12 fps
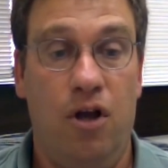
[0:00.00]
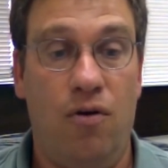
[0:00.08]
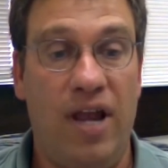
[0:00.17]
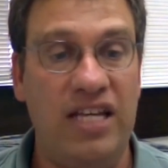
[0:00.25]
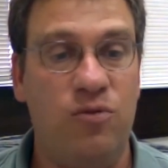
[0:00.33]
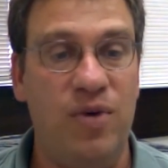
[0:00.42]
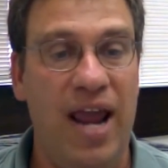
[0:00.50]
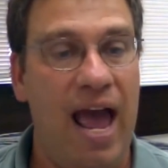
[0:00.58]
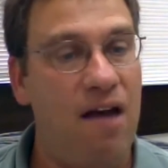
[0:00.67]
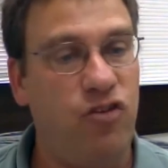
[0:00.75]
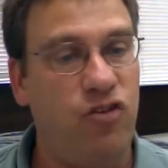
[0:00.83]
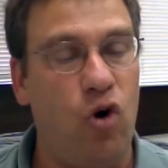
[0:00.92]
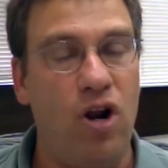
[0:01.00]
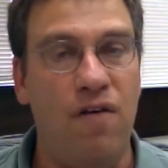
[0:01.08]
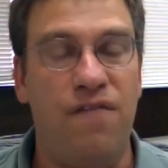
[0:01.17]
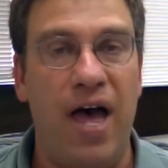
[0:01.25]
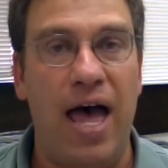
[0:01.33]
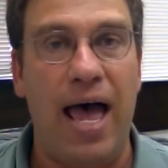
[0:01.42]
Okay, so we have sort
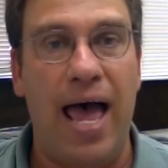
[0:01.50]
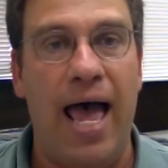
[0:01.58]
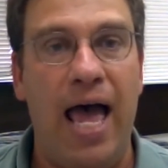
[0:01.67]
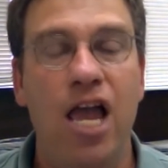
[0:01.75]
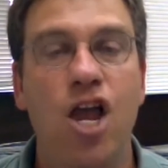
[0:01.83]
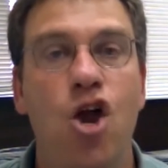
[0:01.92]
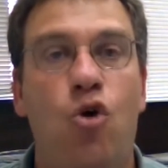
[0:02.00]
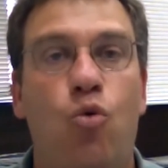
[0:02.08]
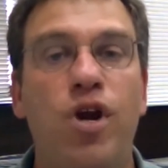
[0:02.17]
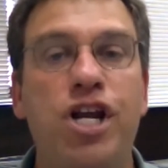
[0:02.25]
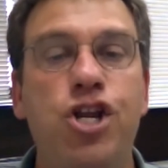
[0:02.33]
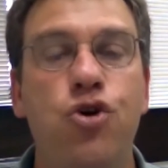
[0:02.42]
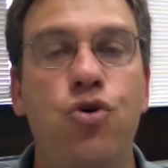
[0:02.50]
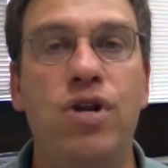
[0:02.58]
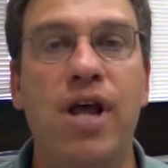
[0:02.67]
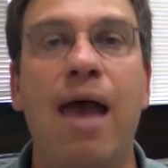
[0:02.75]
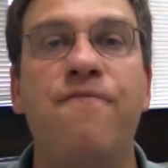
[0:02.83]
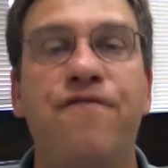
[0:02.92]
of a
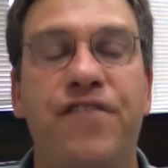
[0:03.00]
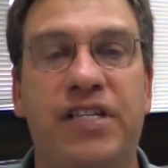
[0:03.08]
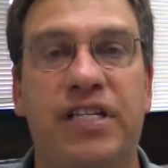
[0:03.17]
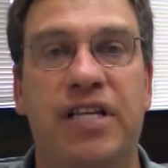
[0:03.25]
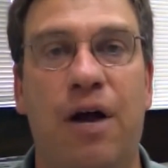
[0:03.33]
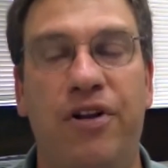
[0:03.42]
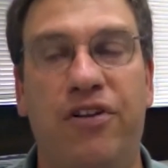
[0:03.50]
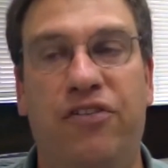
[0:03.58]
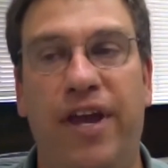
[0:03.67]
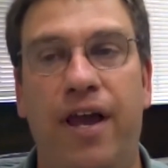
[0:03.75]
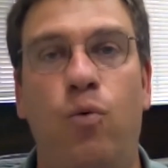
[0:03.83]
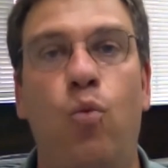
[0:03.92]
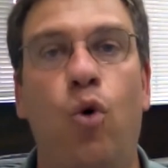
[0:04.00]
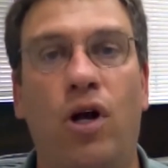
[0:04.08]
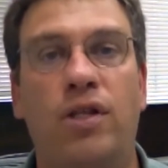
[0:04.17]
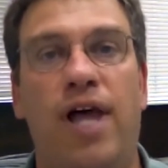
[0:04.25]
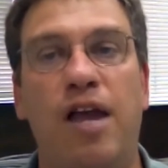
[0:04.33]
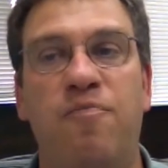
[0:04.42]
renewed emphasis, I would say, on
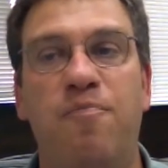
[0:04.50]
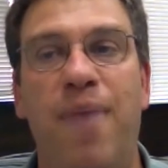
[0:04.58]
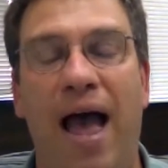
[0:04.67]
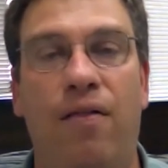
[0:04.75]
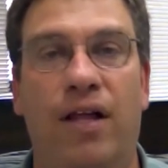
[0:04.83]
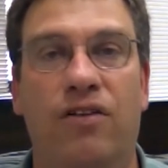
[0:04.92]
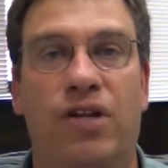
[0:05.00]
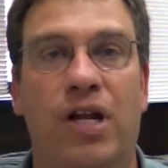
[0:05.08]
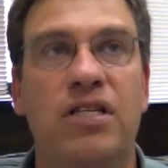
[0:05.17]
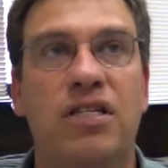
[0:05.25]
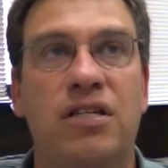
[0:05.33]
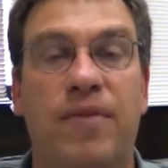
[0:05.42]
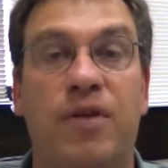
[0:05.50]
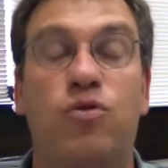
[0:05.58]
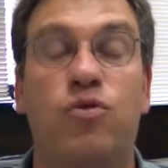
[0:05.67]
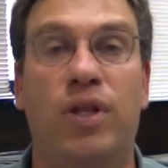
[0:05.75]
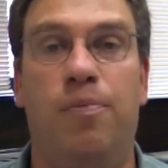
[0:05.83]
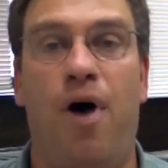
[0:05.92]
work-life balance. Now, this is something that
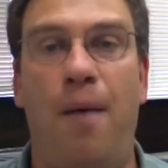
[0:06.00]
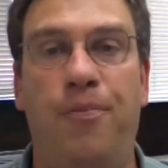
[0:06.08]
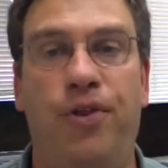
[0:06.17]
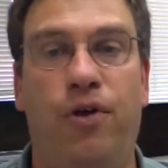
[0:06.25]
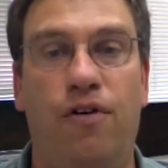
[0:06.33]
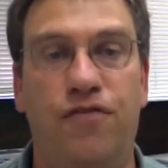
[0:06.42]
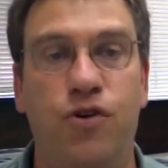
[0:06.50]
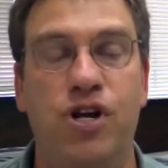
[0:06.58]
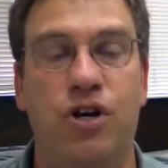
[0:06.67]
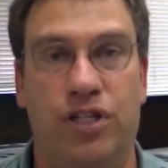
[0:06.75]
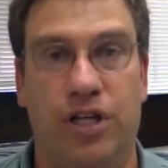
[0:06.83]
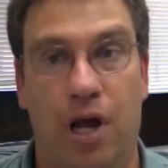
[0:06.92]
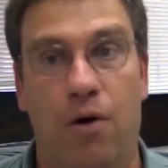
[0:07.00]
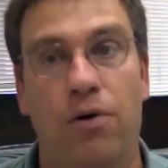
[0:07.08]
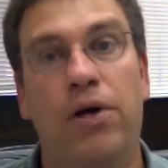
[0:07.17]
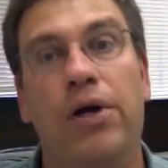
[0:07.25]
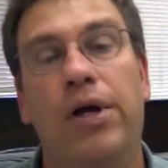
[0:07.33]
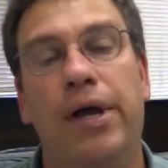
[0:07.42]
was really popular a few years
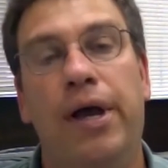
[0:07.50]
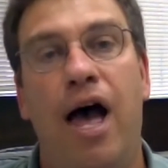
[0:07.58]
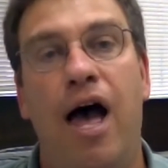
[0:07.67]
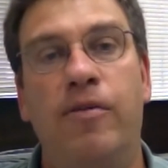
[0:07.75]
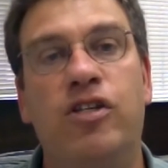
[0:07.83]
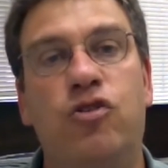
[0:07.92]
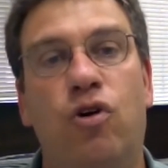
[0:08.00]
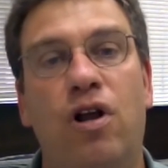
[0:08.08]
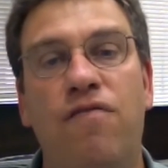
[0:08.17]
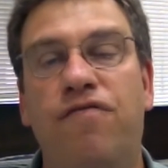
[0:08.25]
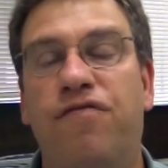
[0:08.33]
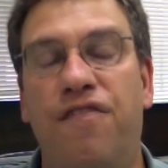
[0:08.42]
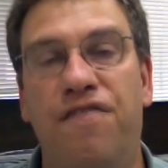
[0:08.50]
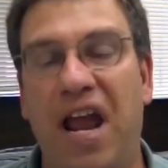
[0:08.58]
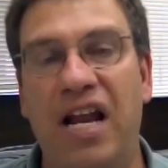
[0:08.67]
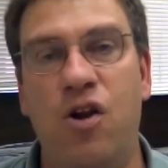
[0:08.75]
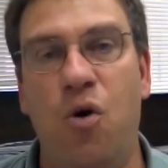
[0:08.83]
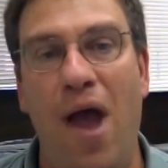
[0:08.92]
ago. It sort of
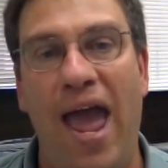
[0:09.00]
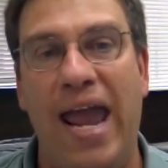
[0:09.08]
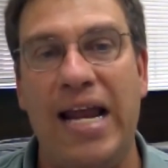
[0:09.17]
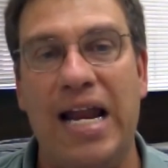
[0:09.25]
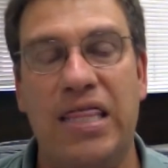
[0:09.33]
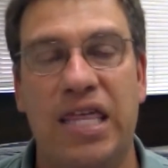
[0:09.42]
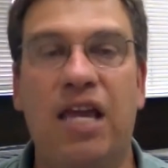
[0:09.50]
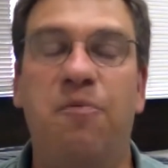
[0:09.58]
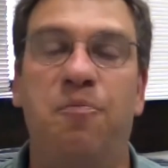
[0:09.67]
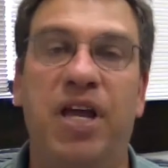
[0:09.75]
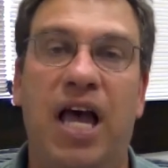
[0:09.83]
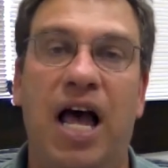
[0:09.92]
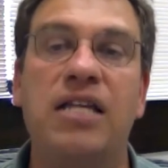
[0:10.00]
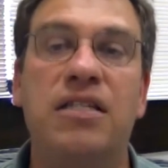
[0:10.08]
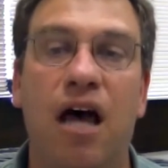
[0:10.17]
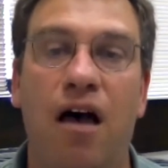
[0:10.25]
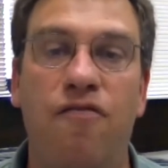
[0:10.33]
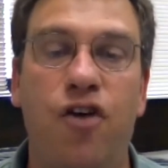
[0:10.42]
faded away. And I think
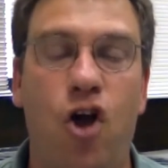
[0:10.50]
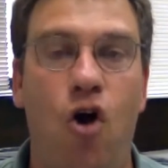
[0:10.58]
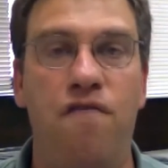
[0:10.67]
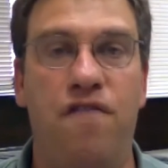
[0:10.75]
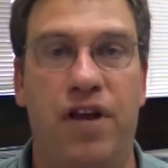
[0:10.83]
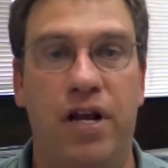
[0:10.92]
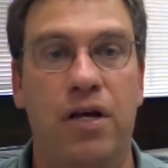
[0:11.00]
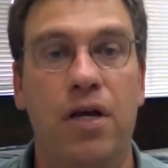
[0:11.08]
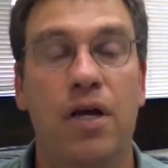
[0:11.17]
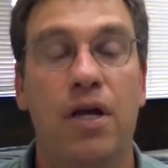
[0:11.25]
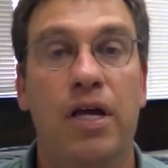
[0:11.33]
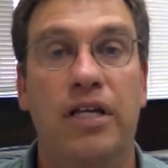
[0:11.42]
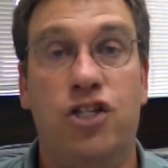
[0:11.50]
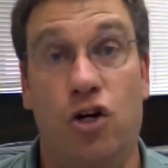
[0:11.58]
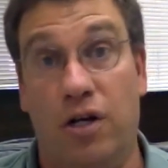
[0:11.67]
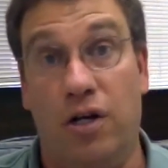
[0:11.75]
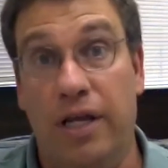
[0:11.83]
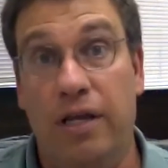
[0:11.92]
because of COVID,
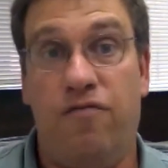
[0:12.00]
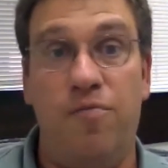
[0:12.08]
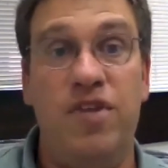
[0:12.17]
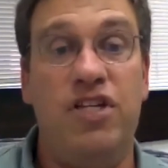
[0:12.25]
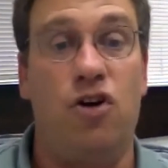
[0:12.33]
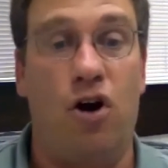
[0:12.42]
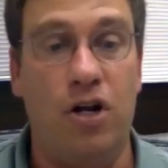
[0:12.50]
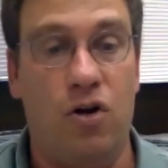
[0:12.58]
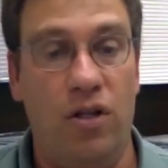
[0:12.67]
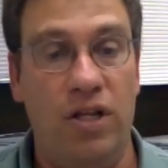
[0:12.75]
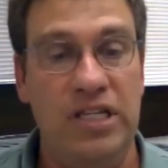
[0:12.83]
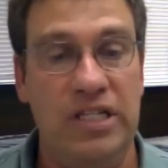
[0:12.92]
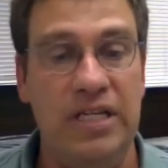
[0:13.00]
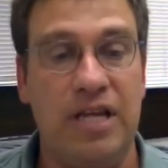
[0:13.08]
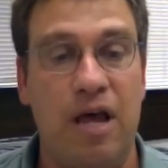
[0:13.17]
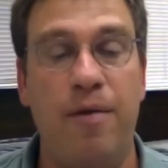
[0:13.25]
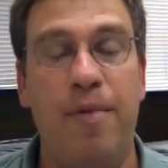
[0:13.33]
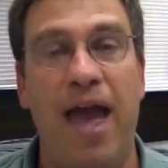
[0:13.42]
certainly from this article at least, is
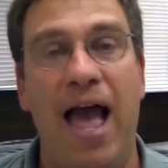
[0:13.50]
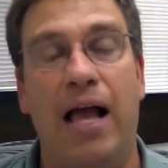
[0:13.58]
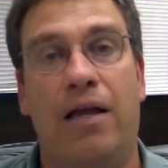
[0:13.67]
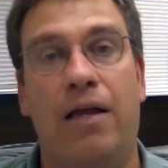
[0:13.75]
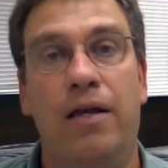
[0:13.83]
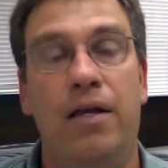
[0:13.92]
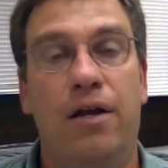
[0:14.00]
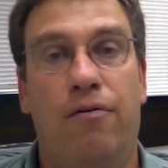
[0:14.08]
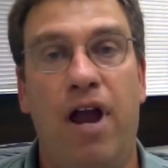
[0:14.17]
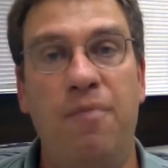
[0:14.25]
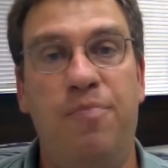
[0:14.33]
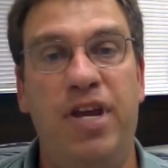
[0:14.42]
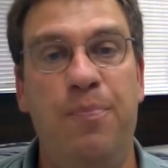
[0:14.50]
coming back, right?